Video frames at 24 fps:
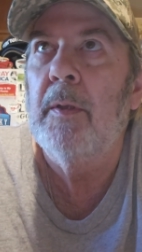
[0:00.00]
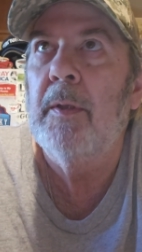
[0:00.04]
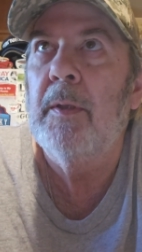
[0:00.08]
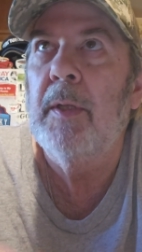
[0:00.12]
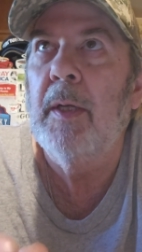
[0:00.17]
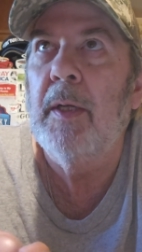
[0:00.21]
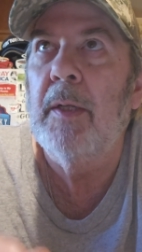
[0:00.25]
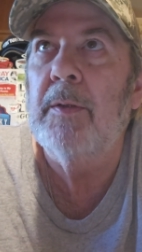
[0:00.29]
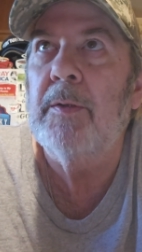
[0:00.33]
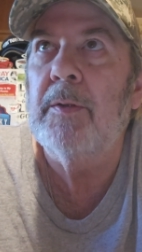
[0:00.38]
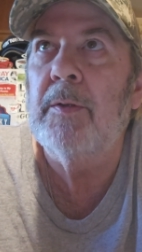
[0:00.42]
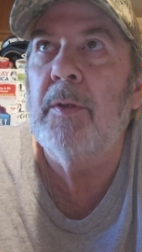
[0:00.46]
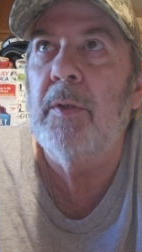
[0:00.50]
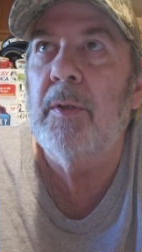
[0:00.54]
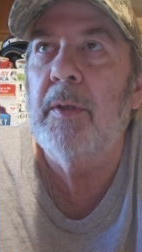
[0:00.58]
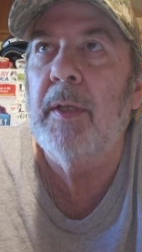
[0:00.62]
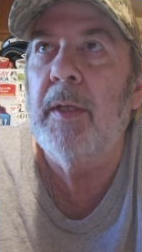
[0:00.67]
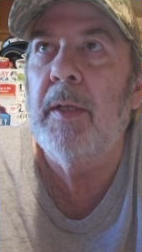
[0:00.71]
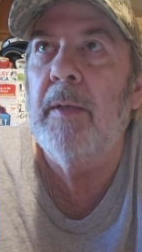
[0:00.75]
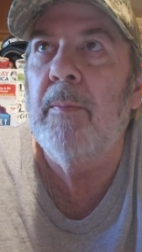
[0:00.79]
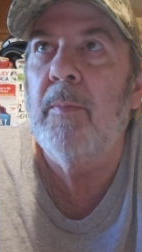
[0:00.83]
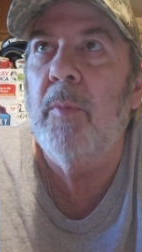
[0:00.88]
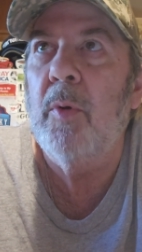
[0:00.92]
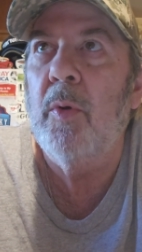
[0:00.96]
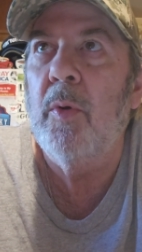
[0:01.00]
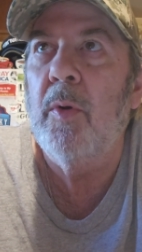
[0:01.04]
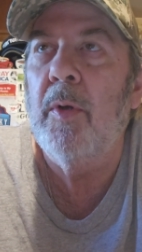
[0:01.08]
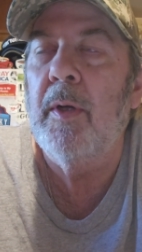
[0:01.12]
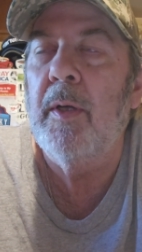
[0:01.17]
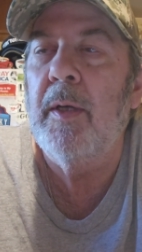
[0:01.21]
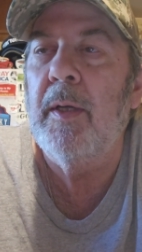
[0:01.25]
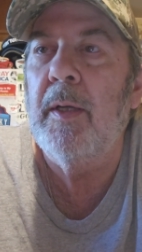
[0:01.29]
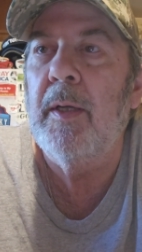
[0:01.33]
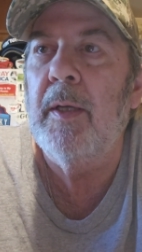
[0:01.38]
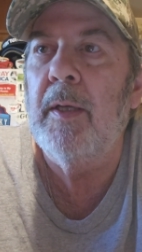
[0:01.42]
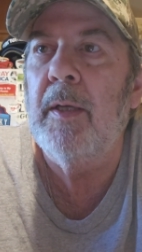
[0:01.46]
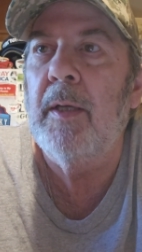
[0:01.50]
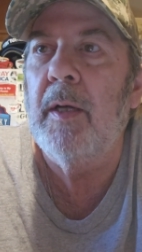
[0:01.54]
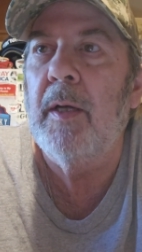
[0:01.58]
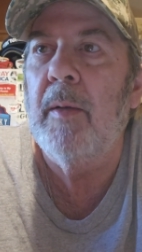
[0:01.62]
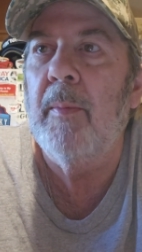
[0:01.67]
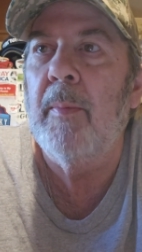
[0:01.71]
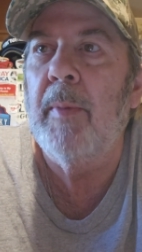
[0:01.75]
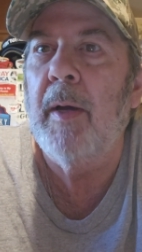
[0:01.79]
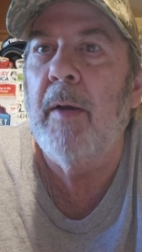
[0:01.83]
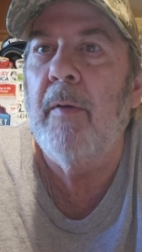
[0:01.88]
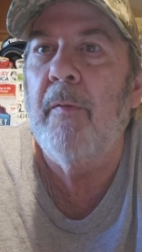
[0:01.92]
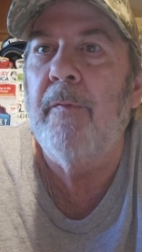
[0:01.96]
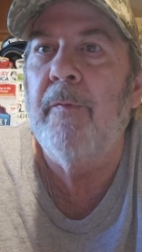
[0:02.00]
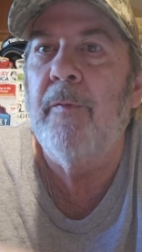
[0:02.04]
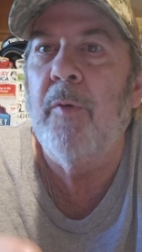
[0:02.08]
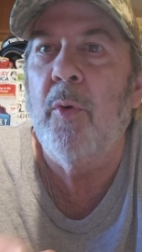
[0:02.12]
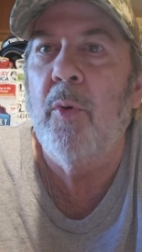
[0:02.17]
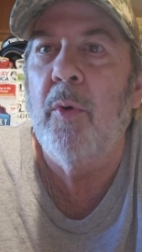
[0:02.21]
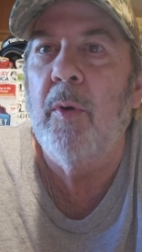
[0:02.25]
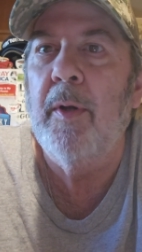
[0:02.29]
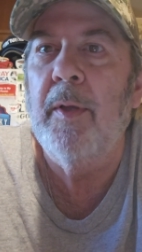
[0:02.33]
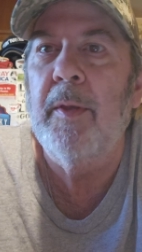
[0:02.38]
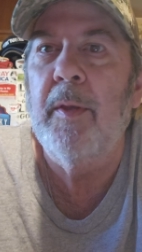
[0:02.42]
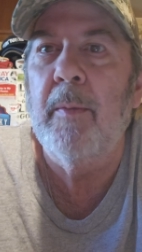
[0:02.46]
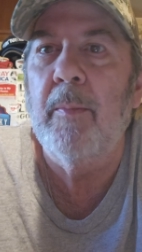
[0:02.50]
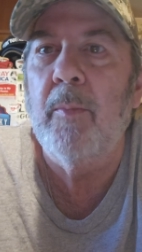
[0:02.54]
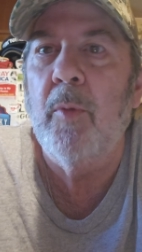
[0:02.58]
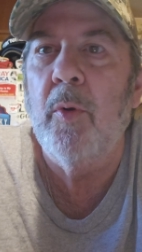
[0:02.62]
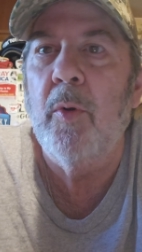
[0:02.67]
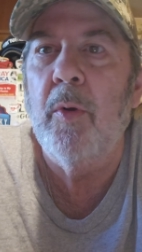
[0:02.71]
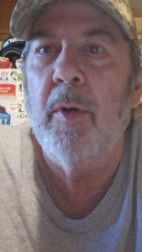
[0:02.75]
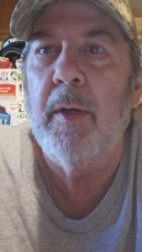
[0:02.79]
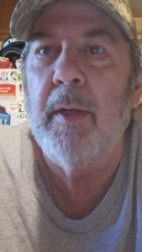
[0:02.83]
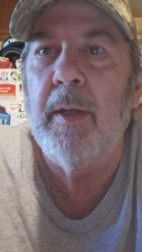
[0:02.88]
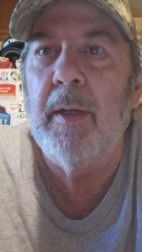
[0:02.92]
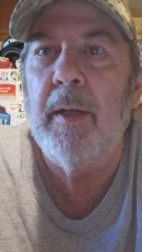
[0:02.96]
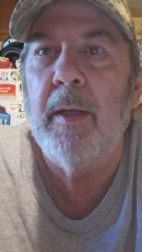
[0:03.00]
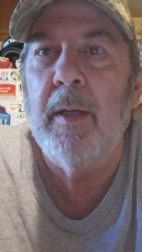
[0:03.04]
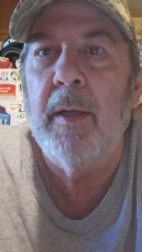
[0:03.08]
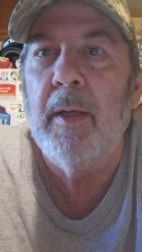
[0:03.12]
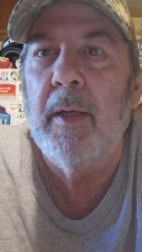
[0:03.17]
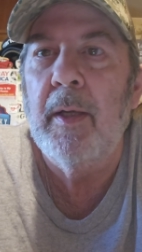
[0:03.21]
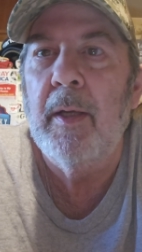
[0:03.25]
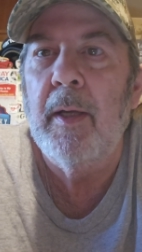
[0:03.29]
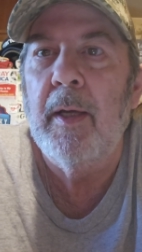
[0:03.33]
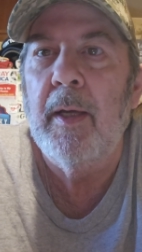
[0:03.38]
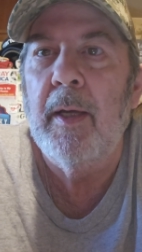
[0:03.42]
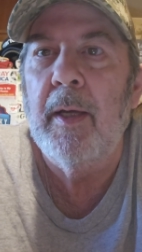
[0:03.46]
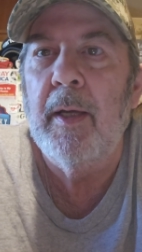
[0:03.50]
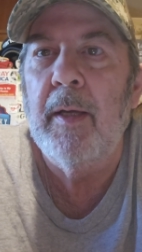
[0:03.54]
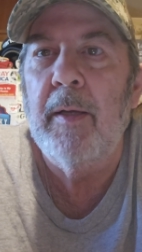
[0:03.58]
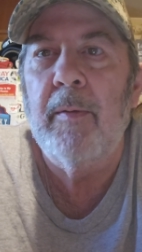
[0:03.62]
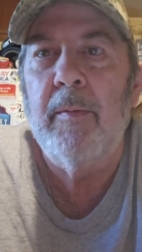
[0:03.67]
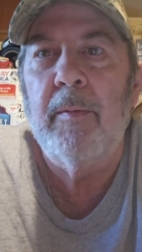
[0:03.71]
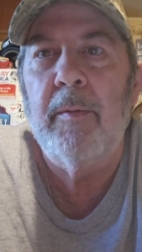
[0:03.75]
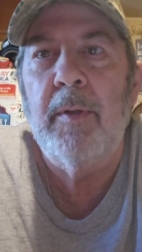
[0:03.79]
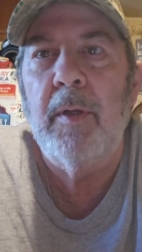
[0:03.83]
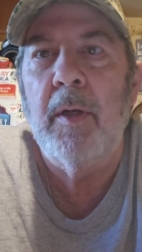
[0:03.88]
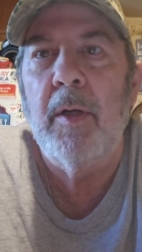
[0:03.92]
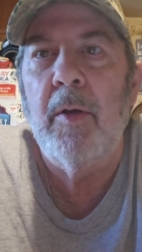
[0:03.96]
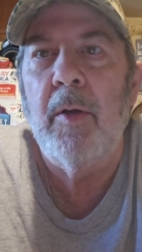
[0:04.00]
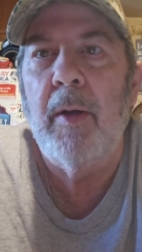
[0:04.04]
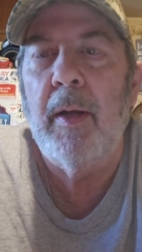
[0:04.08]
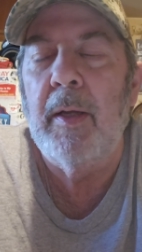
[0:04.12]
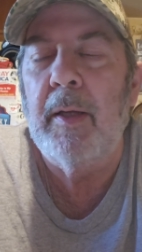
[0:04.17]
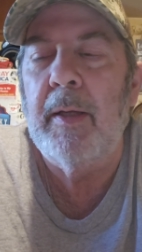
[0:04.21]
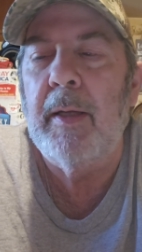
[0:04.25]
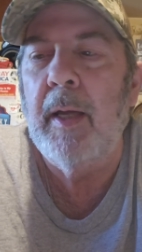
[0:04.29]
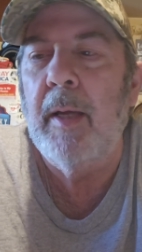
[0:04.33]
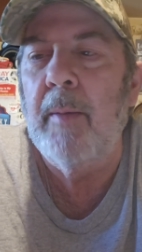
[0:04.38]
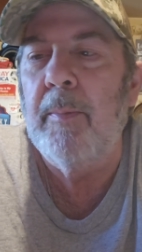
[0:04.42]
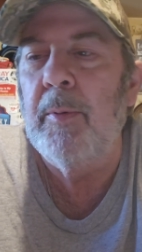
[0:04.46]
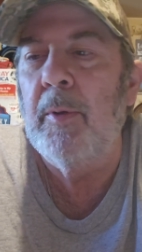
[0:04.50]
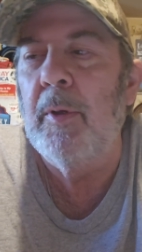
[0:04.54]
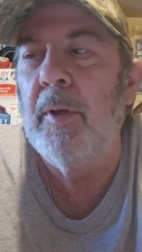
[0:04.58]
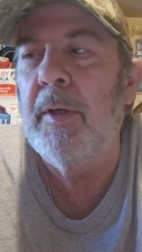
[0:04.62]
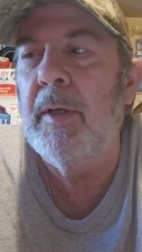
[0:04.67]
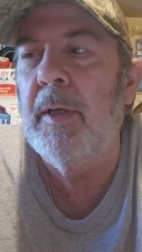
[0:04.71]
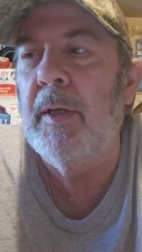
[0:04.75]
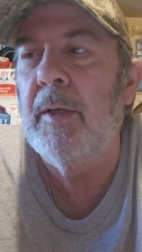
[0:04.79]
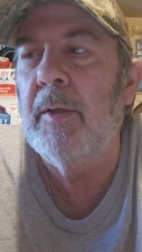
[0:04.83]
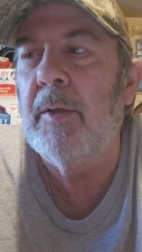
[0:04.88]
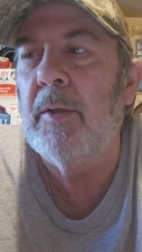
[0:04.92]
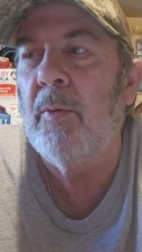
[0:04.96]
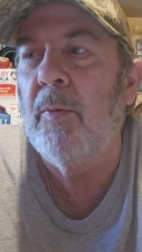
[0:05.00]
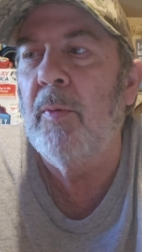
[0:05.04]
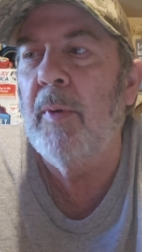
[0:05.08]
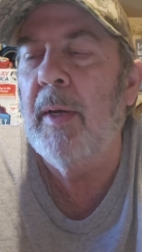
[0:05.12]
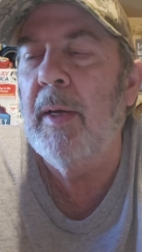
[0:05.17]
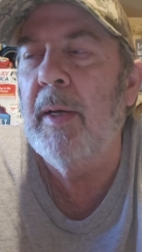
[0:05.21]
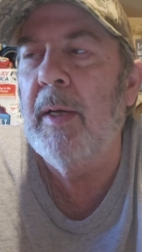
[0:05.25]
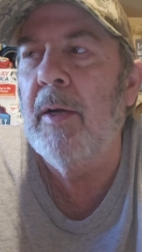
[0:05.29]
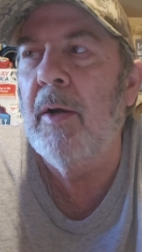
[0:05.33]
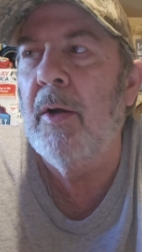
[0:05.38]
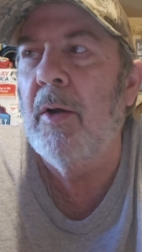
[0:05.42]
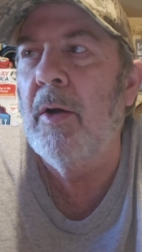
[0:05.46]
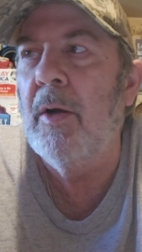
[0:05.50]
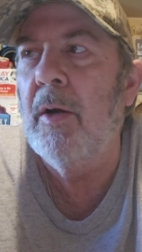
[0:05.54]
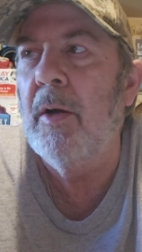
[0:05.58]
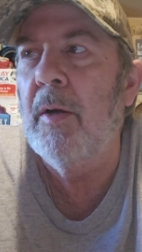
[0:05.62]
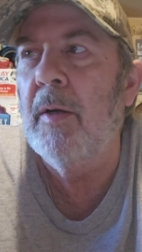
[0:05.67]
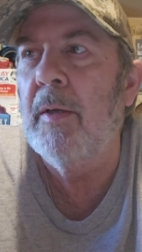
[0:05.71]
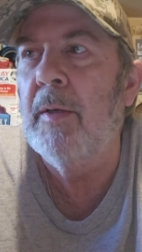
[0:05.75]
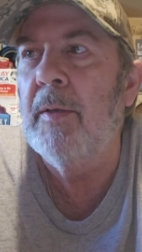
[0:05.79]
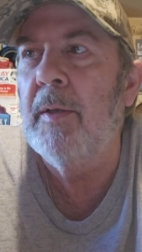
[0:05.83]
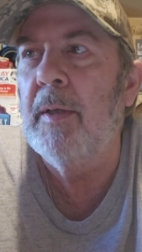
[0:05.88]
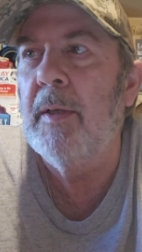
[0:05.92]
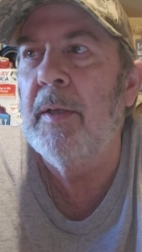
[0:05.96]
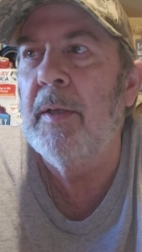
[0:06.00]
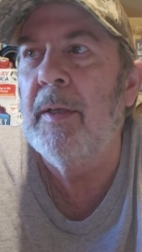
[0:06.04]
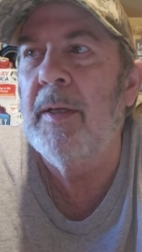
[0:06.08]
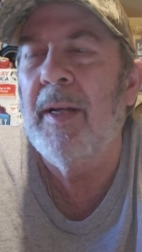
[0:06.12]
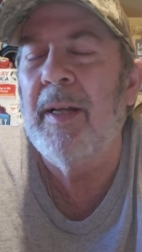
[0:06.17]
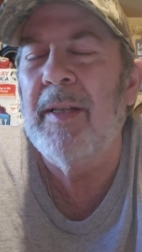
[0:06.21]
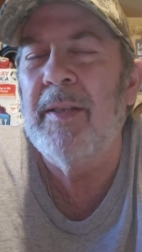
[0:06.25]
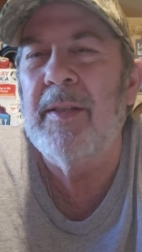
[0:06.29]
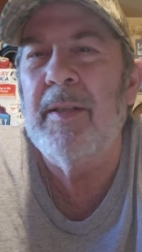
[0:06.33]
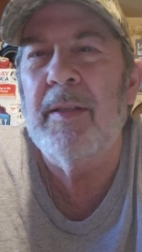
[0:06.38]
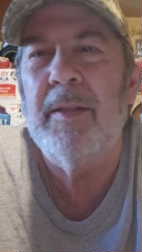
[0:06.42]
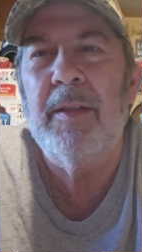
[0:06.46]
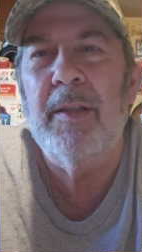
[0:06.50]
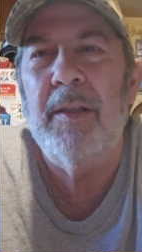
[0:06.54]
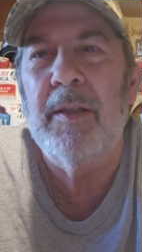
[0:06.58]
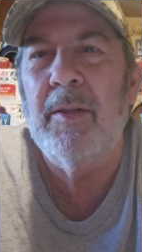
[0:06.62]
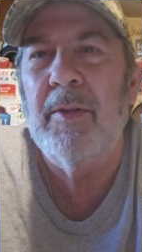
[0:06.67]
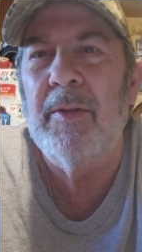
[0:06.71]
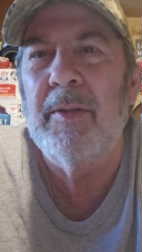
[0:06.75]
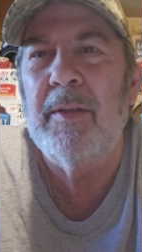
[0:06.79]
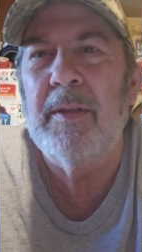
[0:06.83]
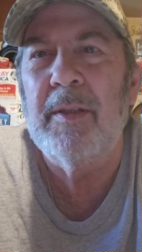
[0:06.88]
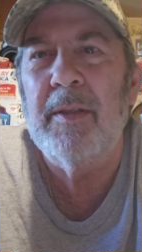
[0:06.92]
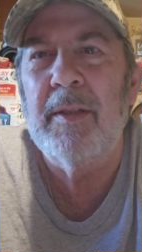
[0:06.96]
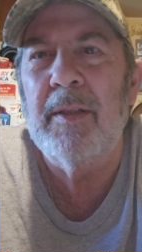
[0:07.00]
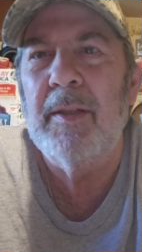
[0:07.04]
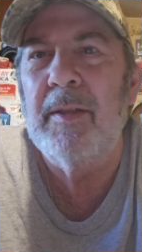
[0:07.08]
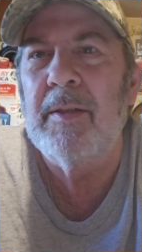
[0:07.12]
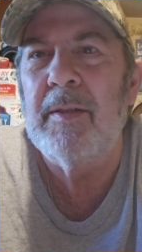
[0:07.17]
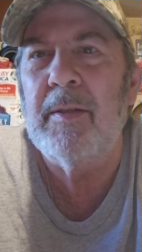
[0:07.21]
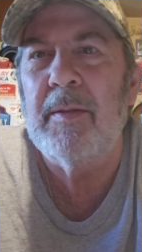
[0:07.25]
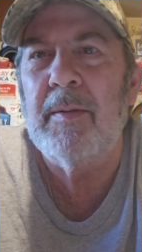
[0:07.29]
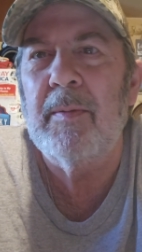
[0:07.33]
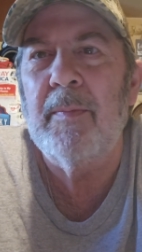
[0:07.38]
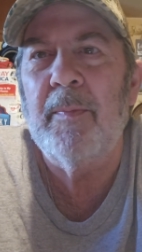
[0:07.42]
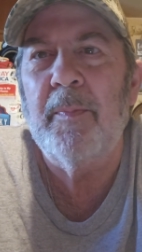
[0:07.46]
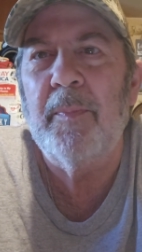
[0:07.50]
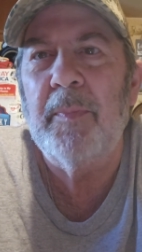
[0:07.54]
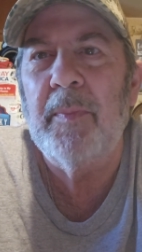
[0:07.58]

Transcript: yesterday morning about 4 in the morning and you know, I kept looking at the radar, and, and I said, you know, it's, it's